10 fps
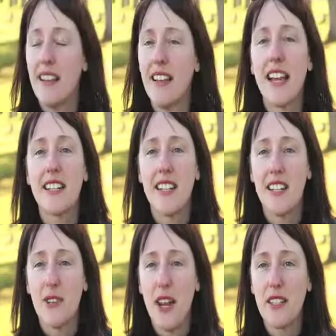Lexi
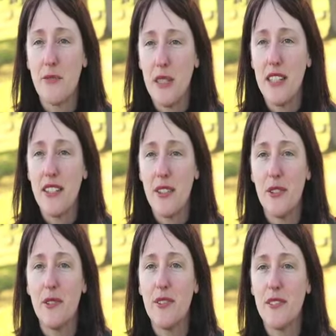attracted me
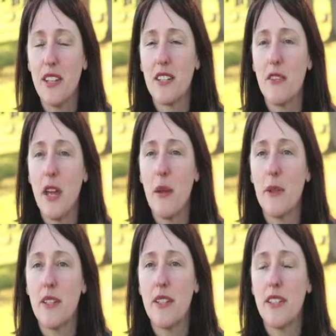to relative
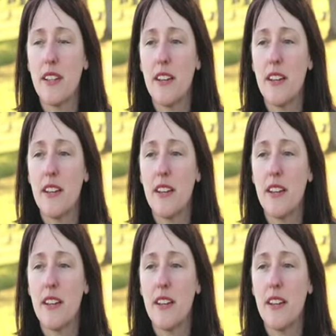happiness.